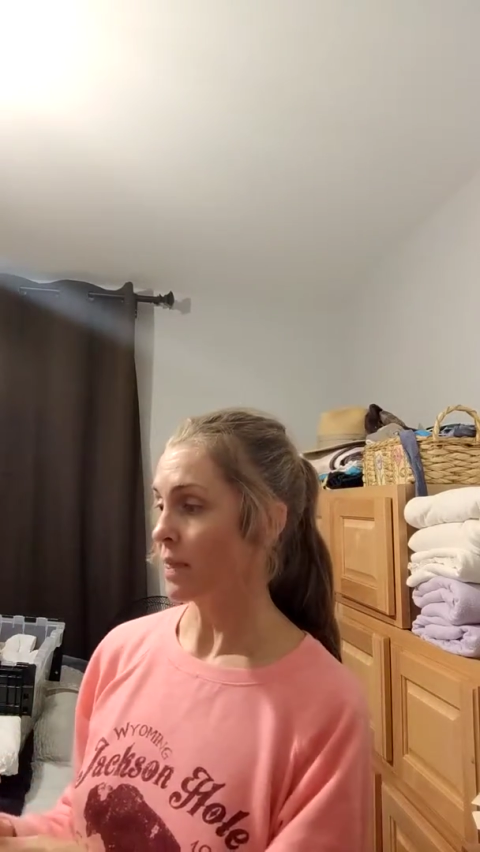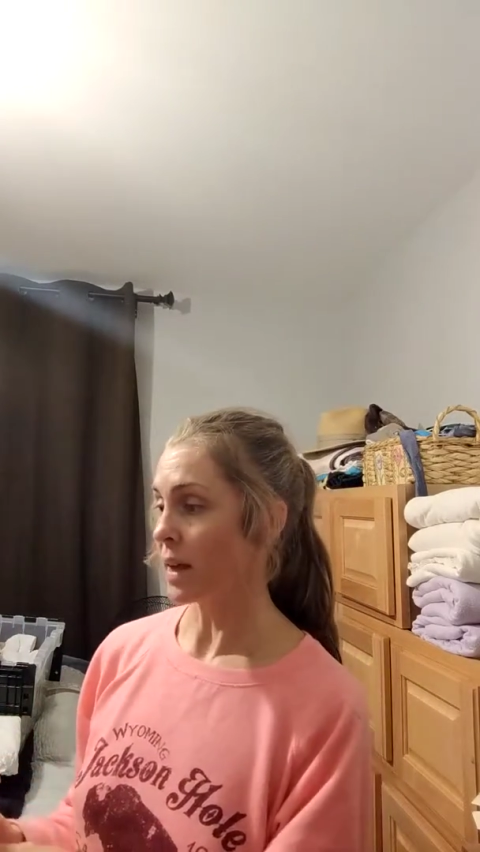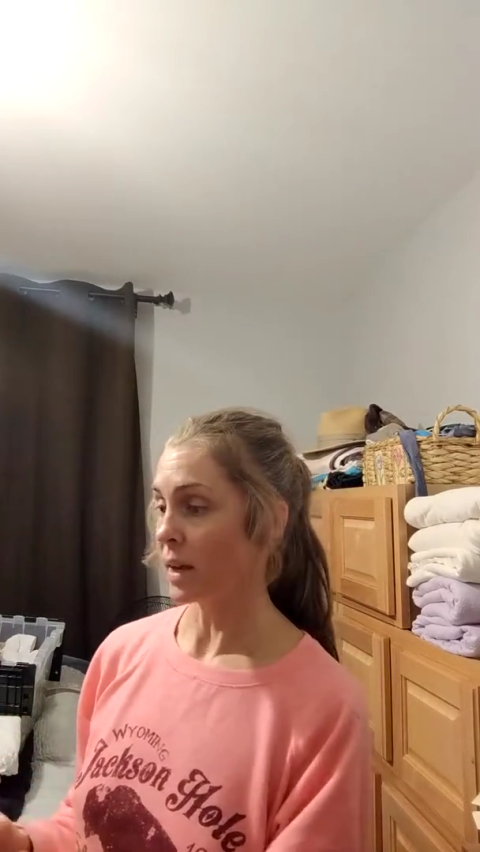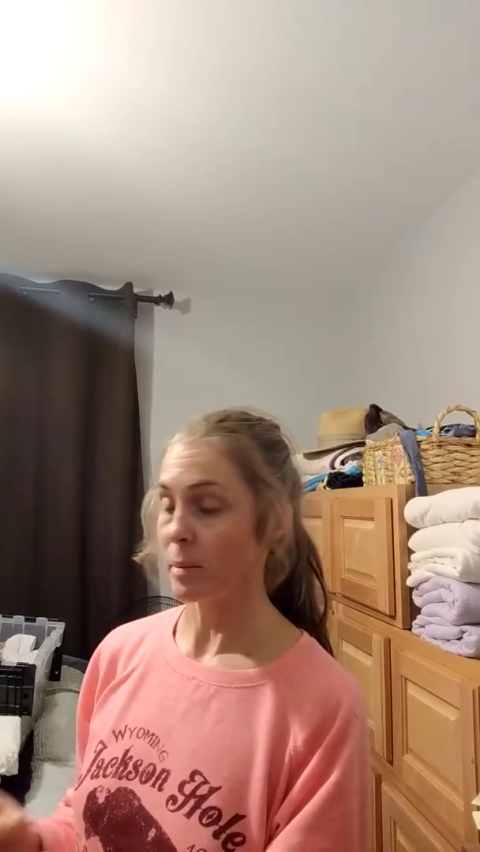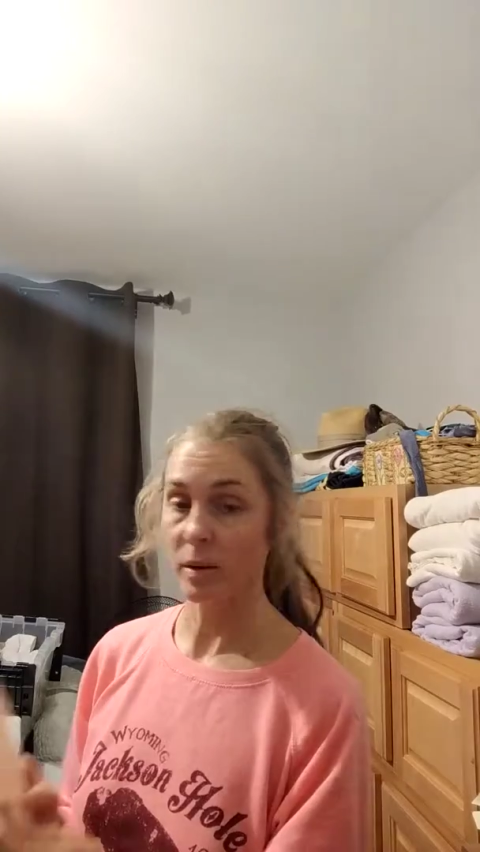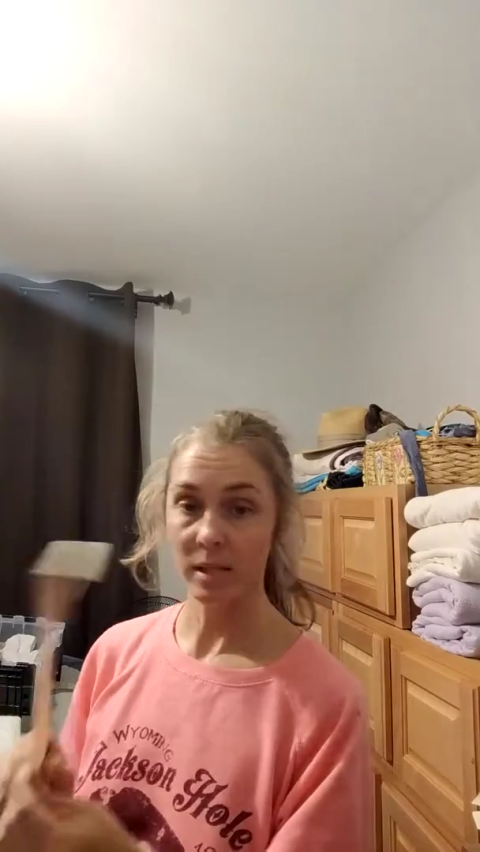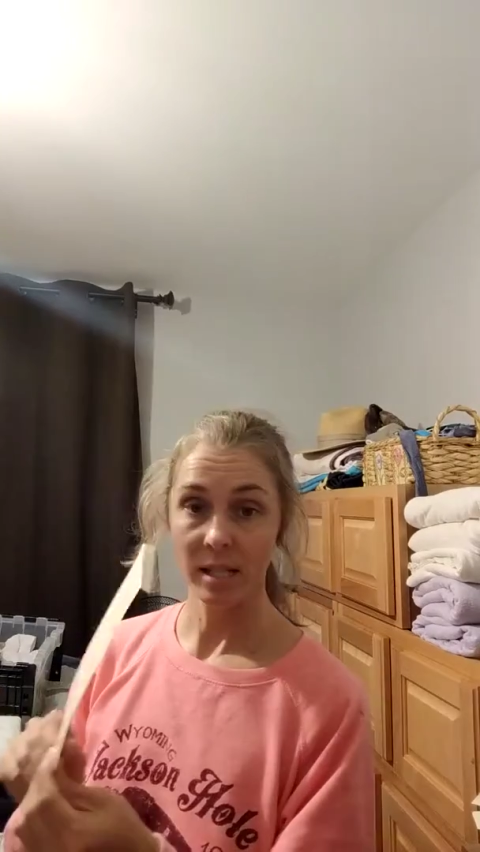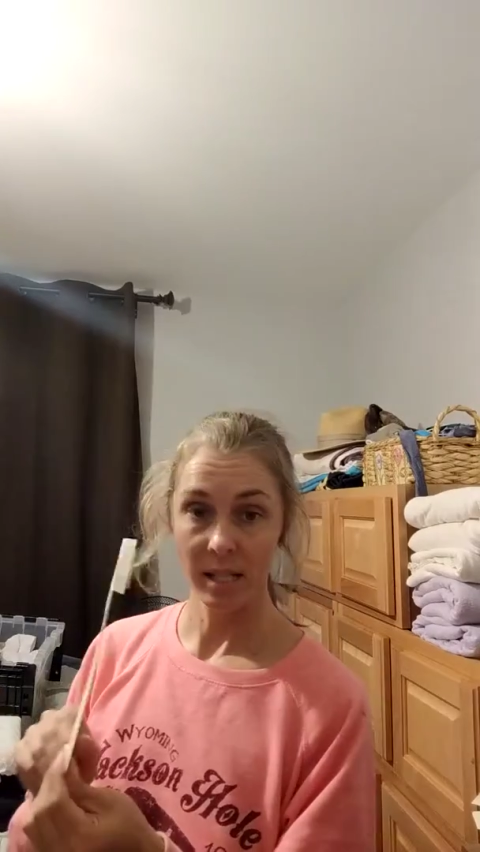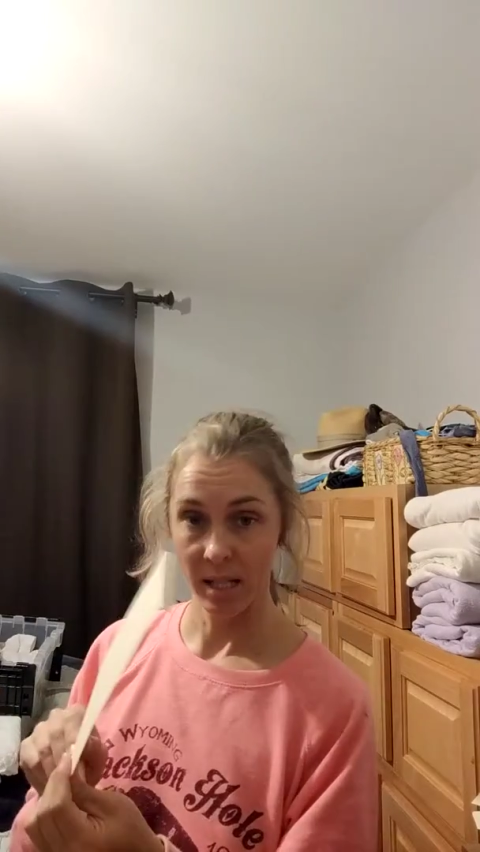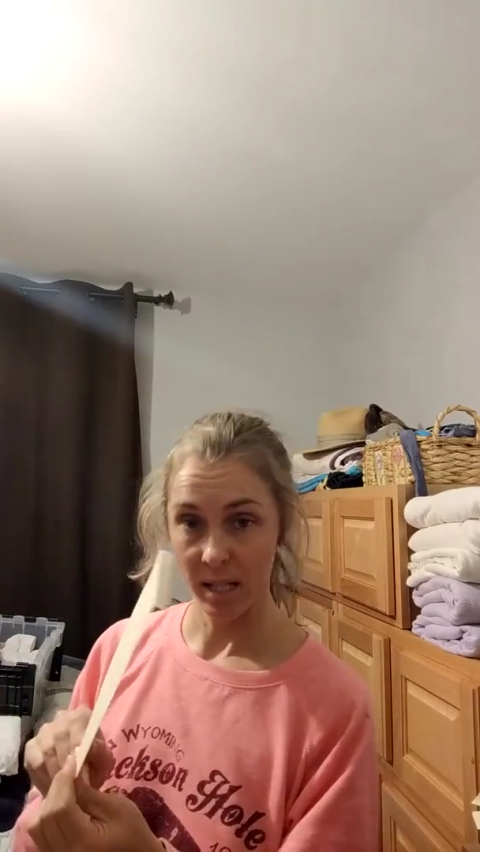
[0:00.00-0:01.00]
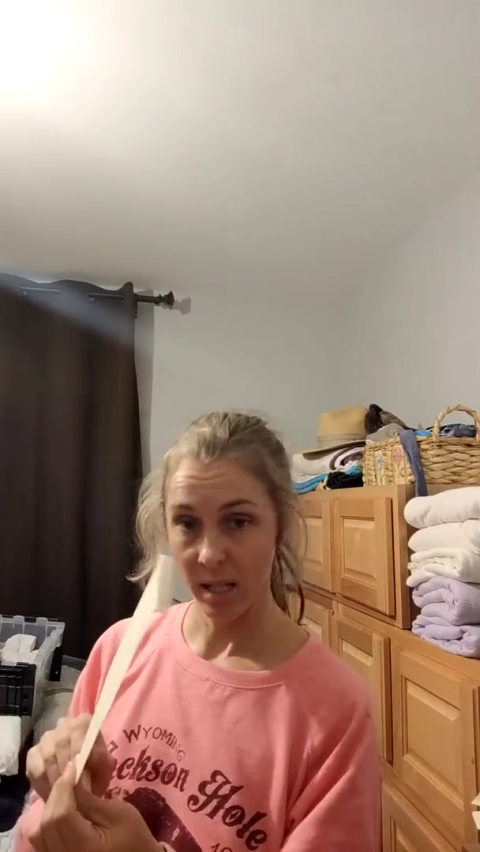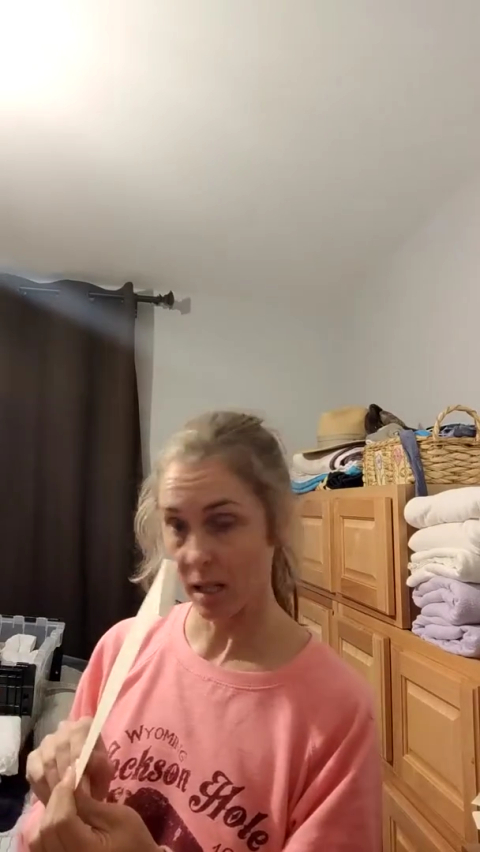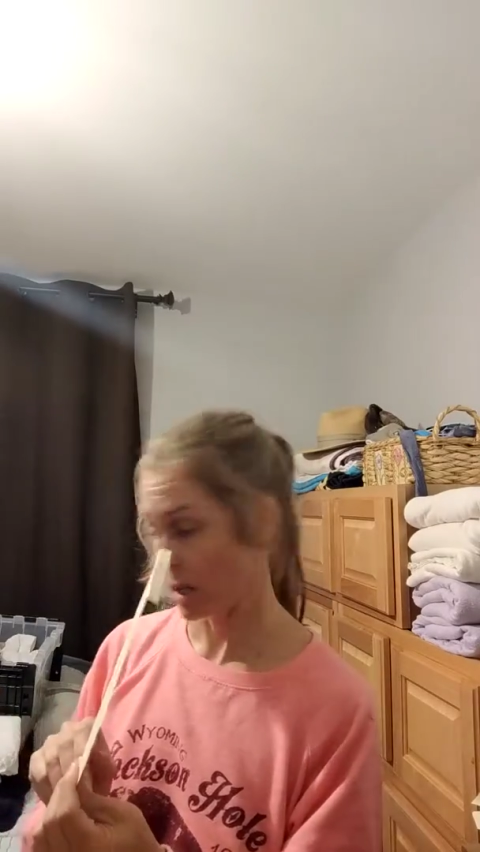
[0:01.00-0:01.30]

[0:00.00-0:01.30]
Then I put sticky